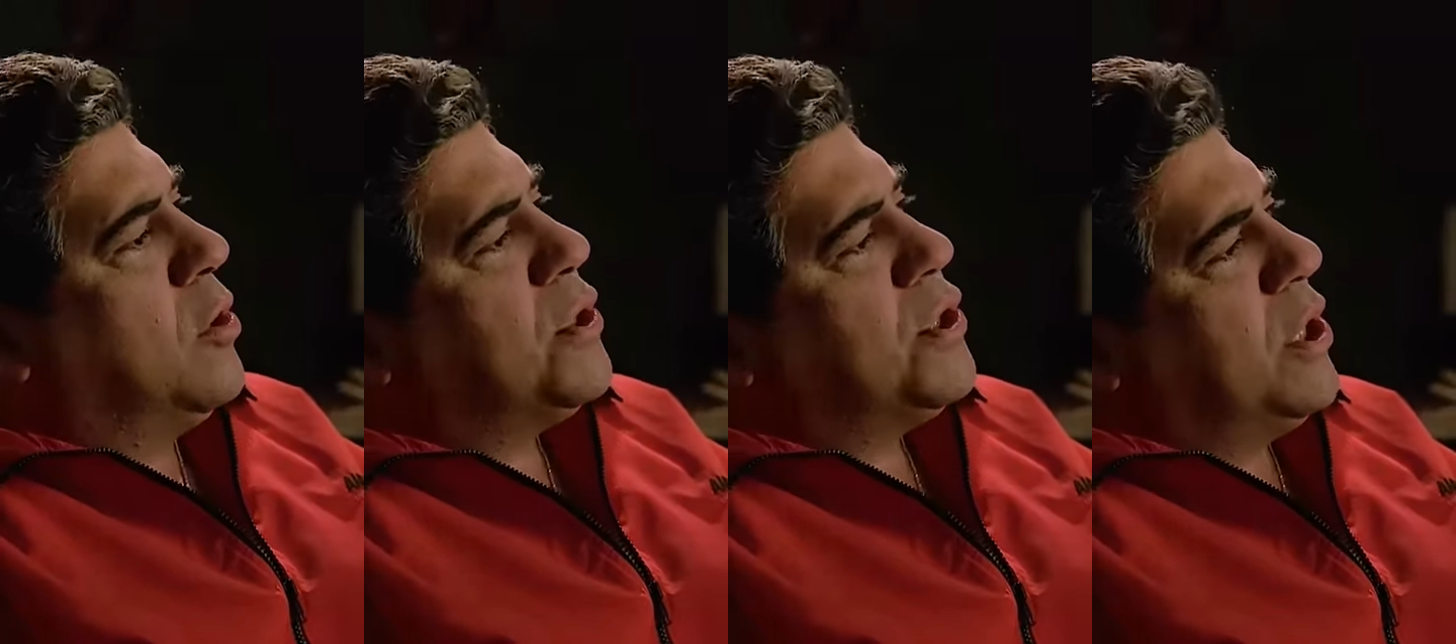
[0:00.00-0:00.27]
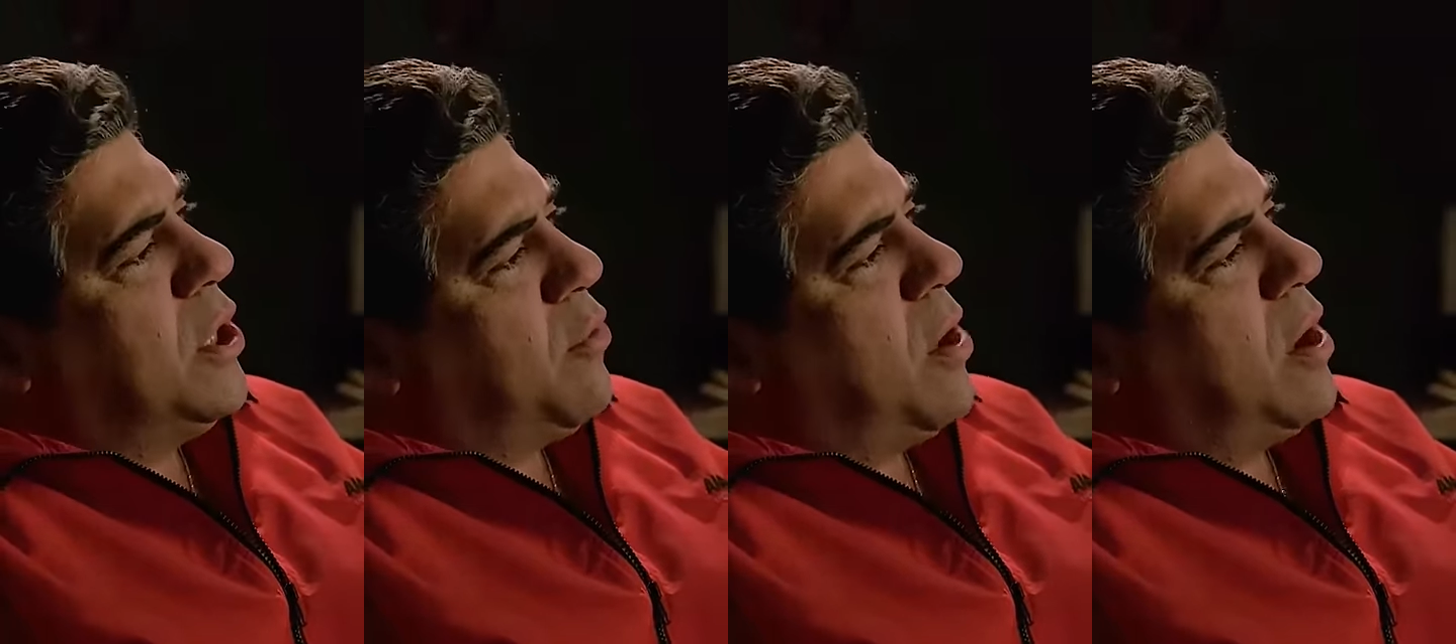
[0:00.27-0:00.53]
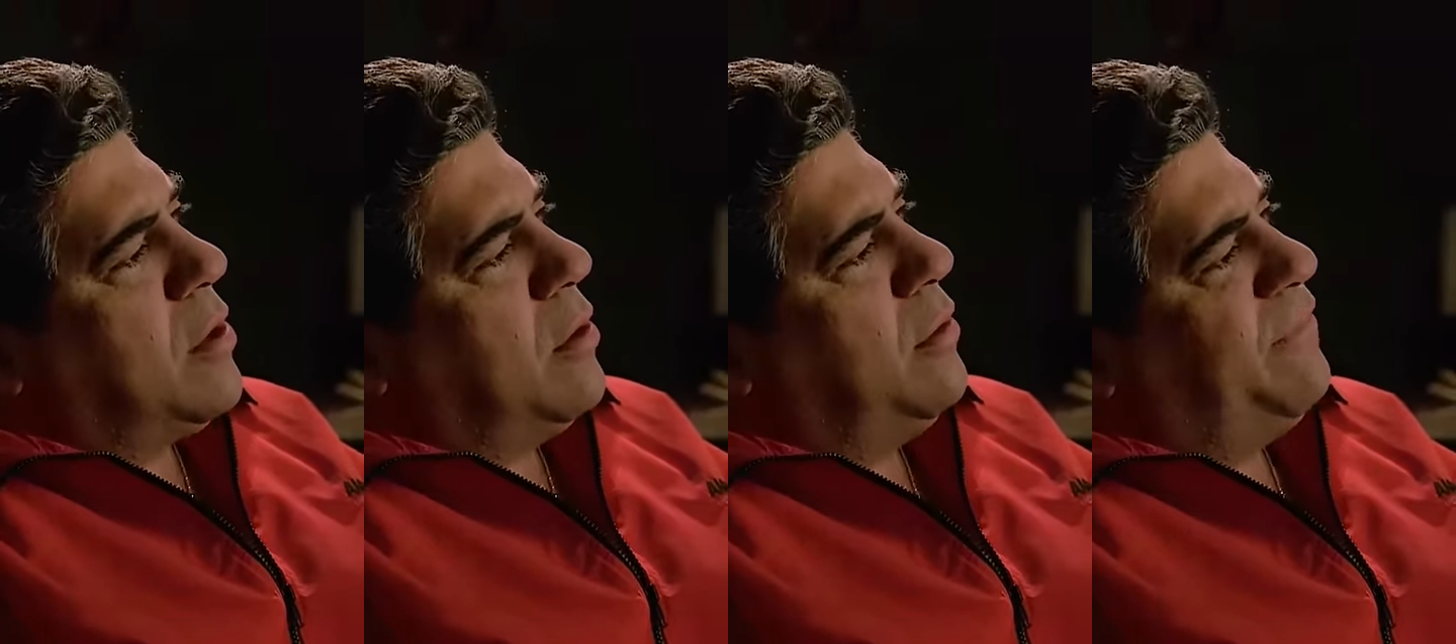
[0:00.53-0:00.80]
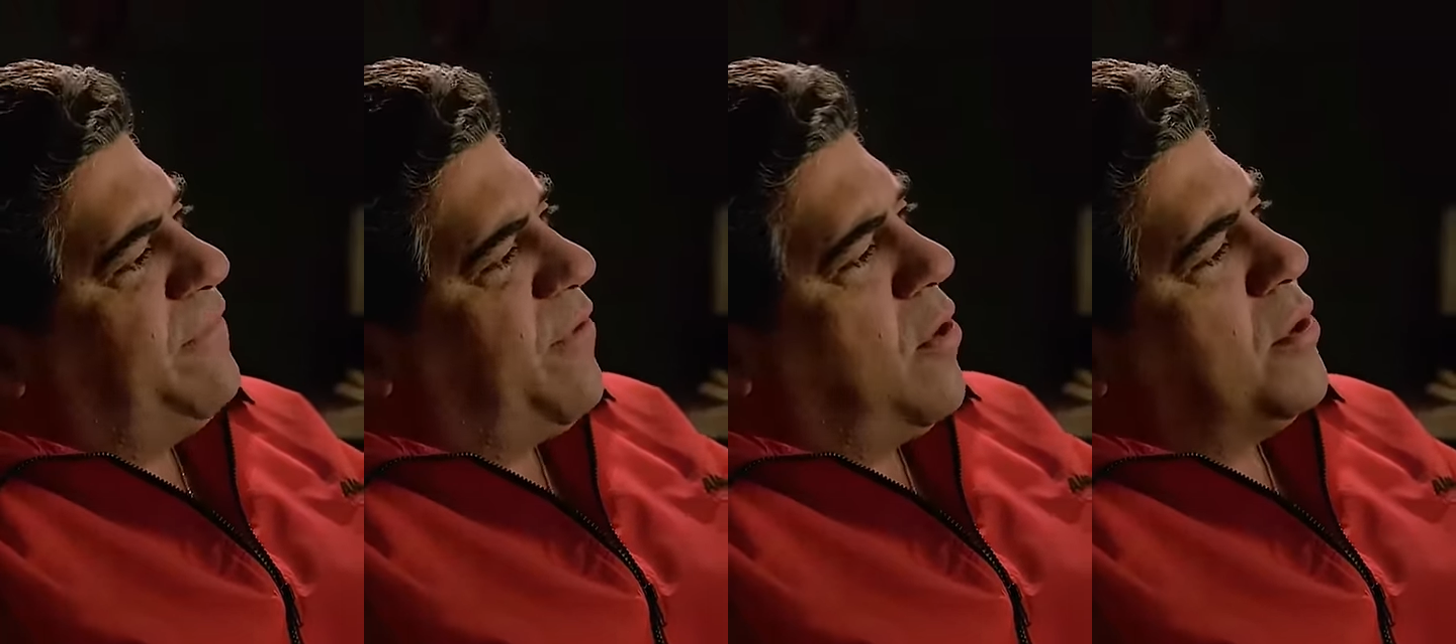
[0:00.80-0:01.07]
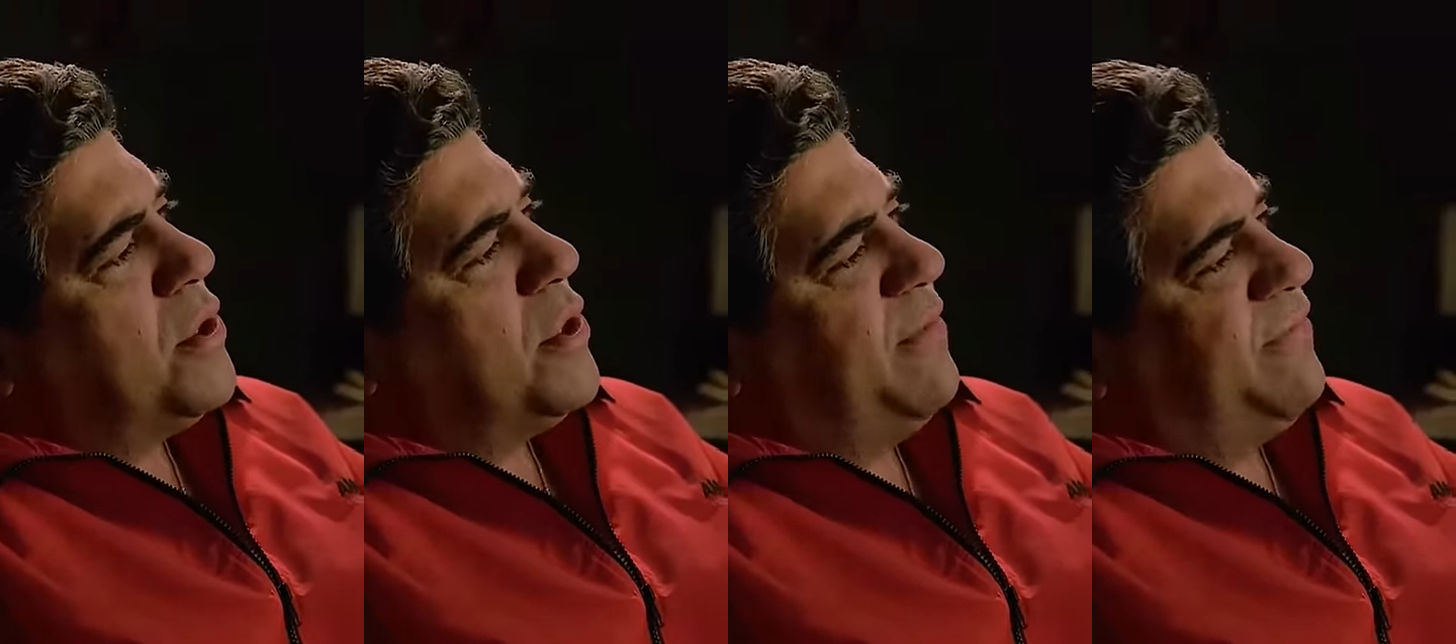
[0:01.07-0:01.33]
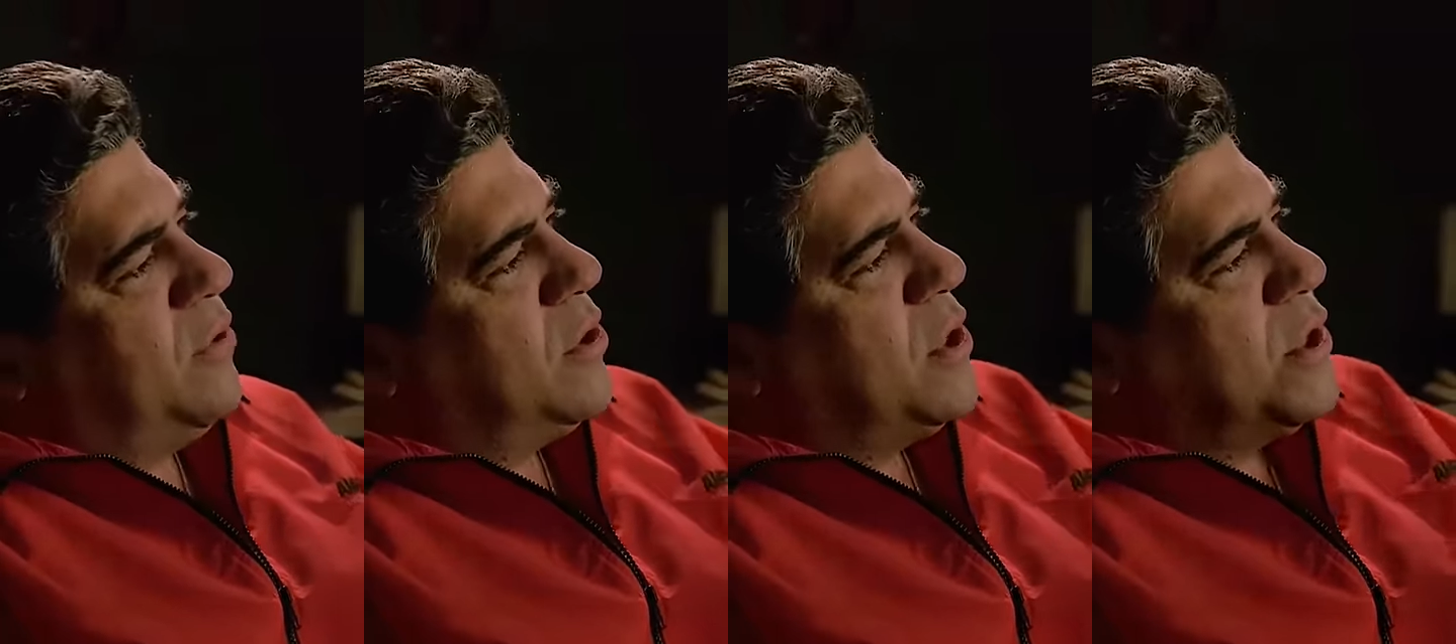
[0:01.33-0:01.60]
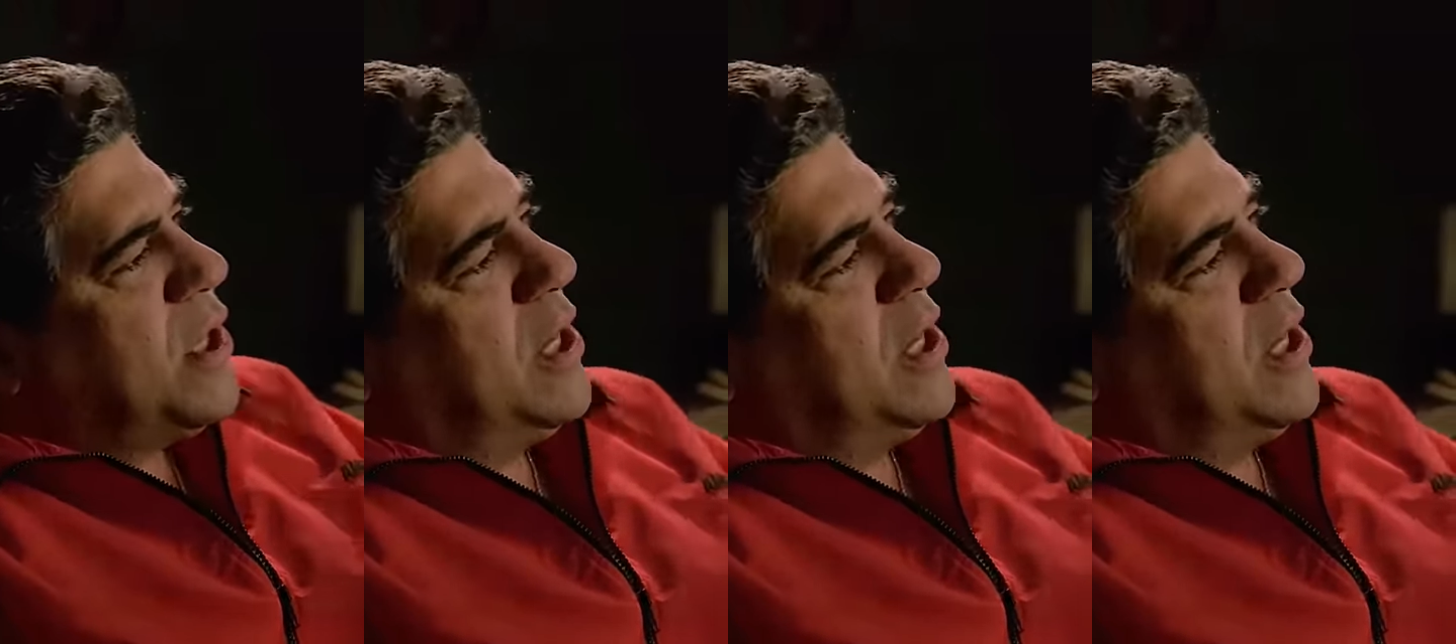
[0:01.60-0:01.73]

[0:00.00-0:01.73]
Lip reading: see your uncle first if you decide to